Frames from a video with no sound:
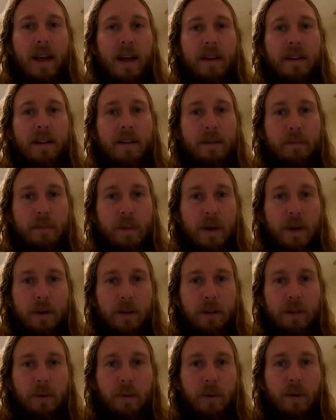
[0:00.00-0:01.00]
and the
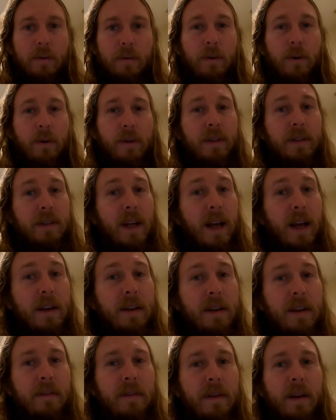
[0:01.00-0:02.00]
spiritual. For the
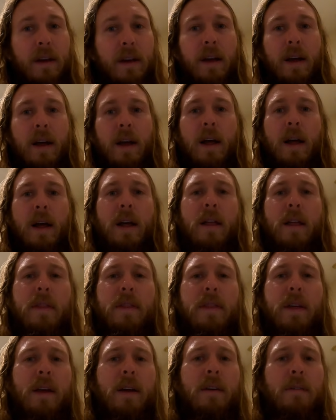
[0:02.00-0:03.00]
scientific,
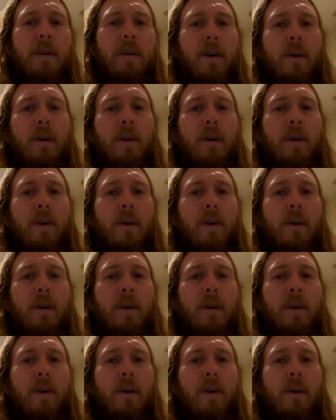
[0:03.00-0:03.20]
think of